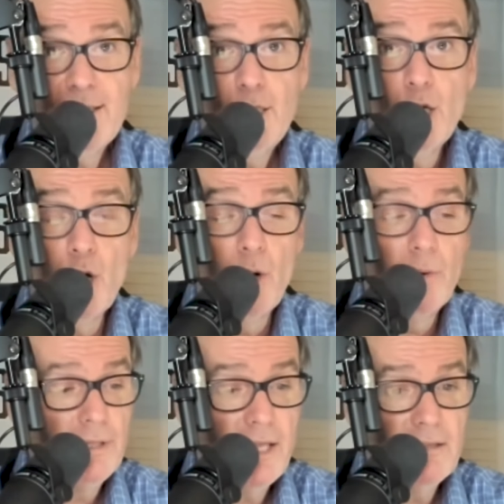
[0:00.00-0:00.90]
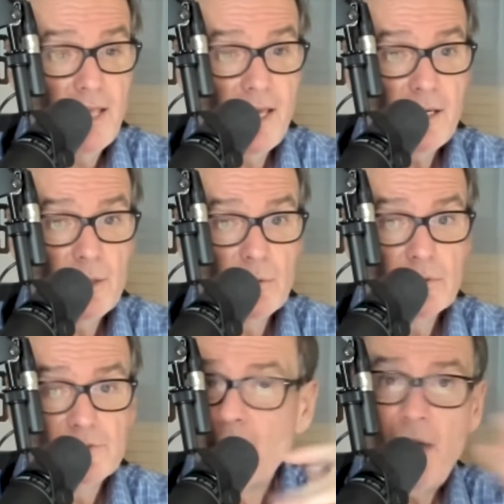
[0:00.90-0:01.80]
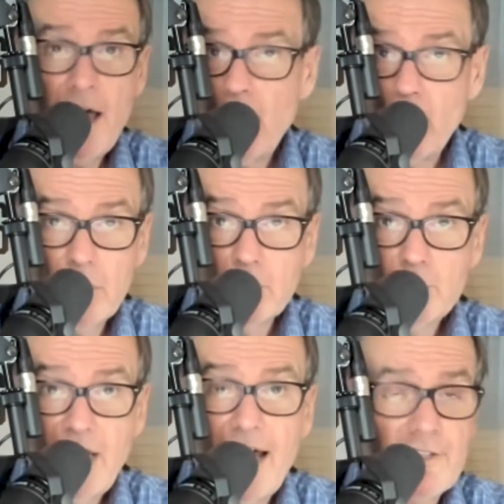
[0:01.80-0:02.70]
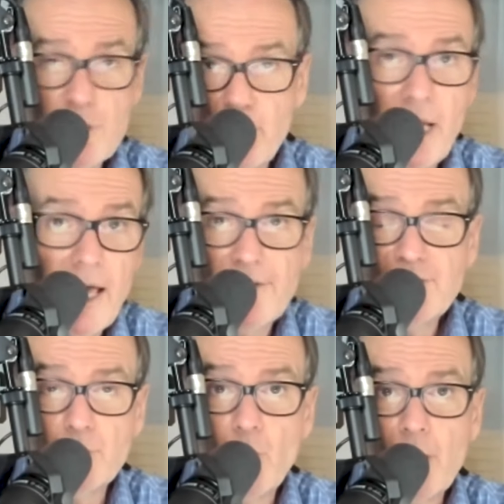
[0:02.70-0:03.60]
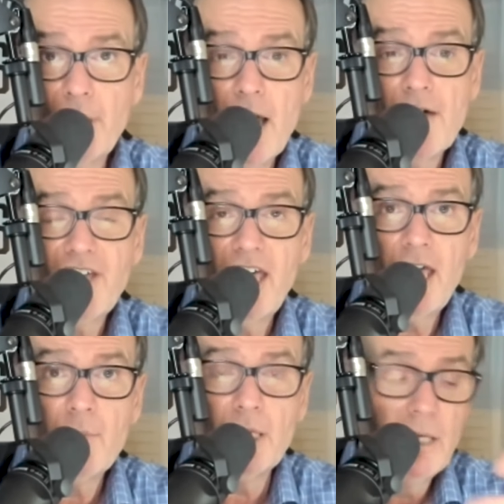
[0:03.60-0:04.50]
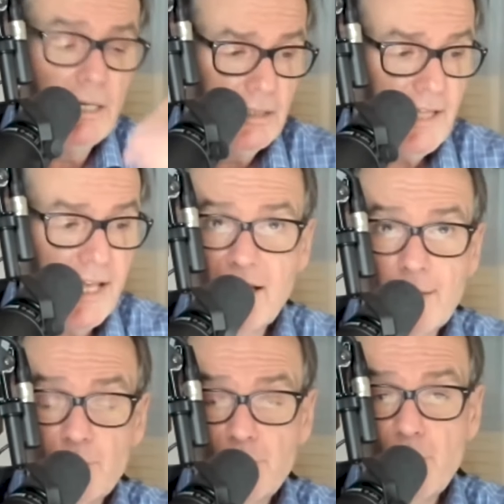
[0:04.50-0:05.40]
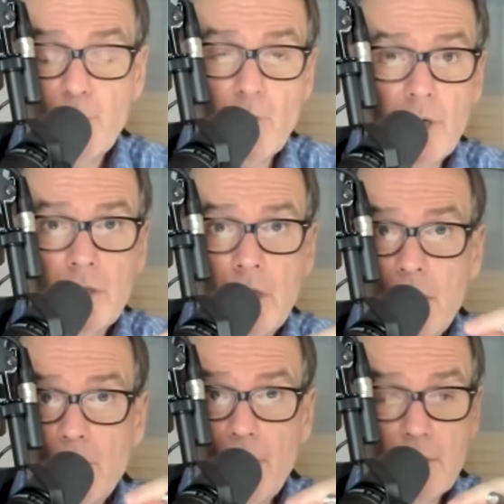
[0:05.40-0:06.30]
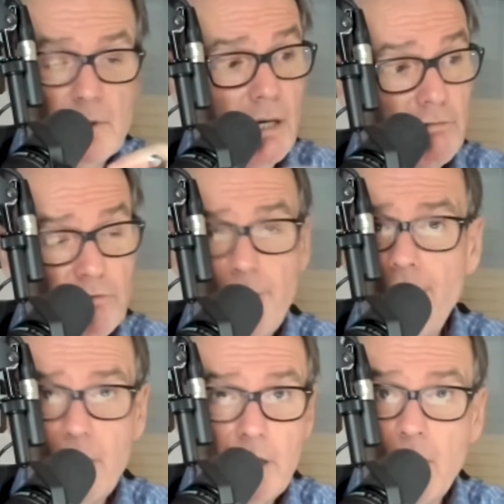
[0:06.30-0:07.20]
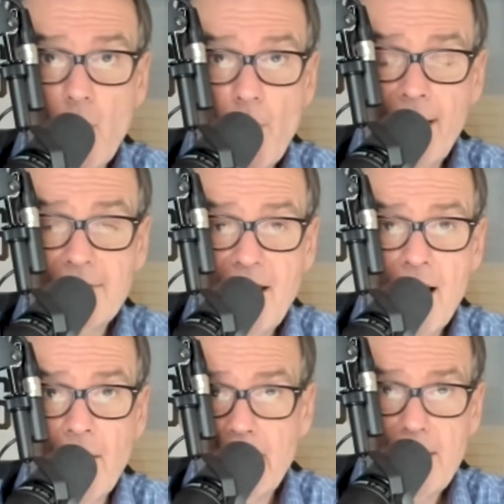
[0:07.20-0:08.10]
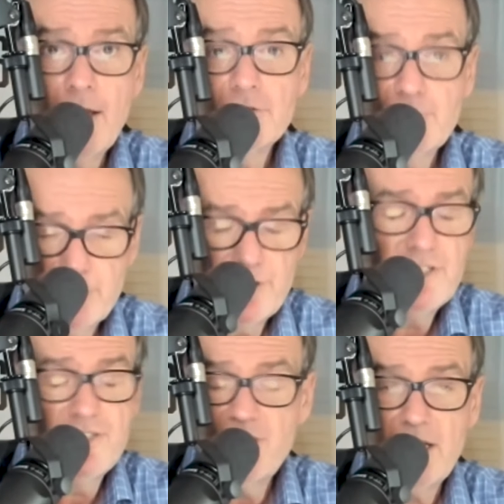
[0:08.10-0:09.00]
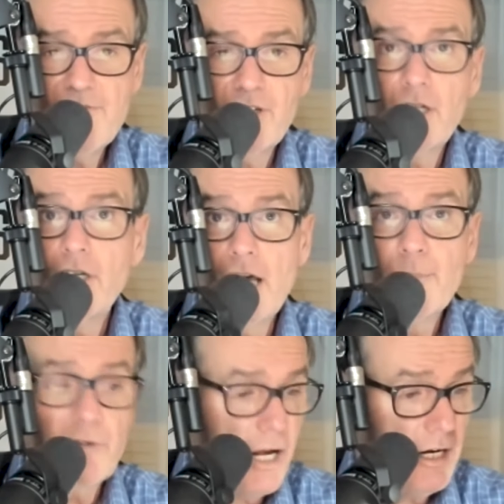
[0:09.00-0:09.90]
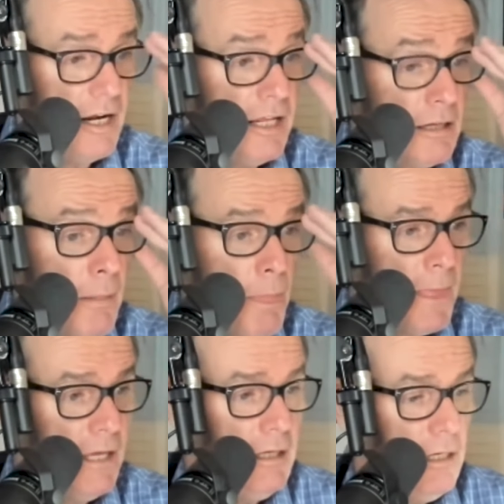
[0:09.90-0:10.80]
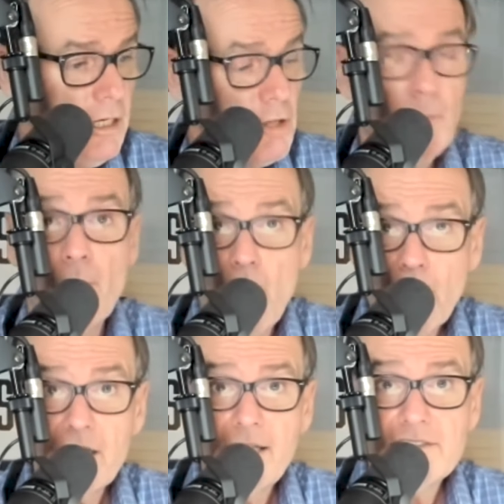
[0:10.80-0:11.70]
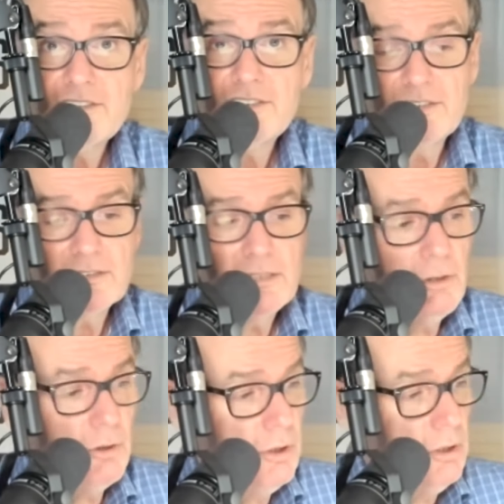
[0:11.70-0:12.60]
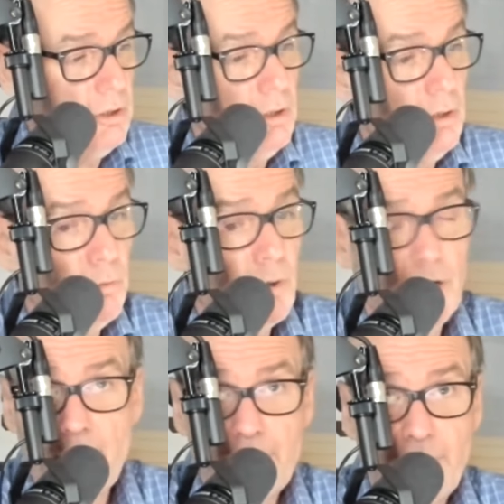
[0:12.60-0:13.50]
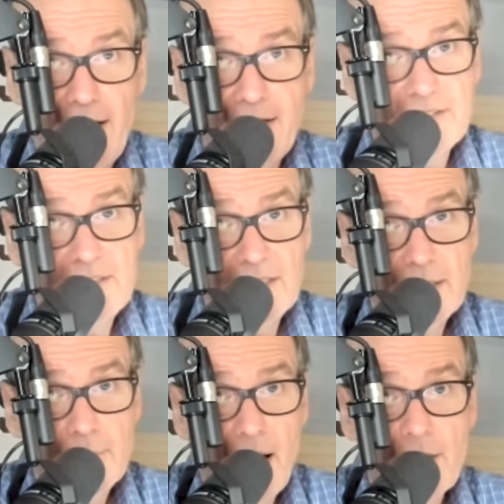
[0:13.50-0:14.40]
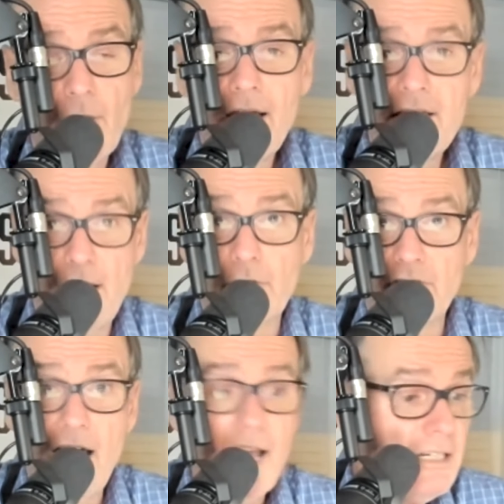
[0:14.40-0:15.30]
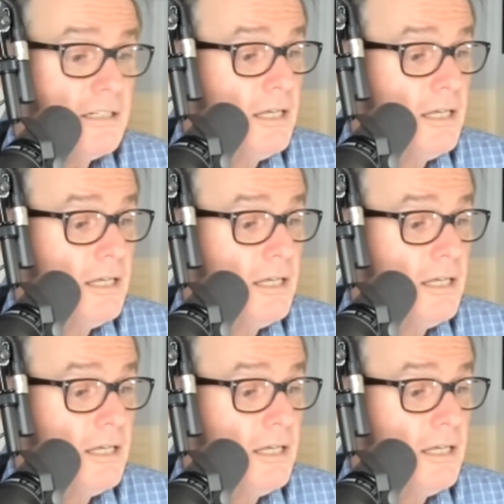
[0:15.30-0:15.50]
You know, they somehow got into the playoffs and won a playoff game, and Danny Dimes was QB1 with really low end talent, and they significantly upgraded it. You know, the markets weren't impressed, by the way, and they were right.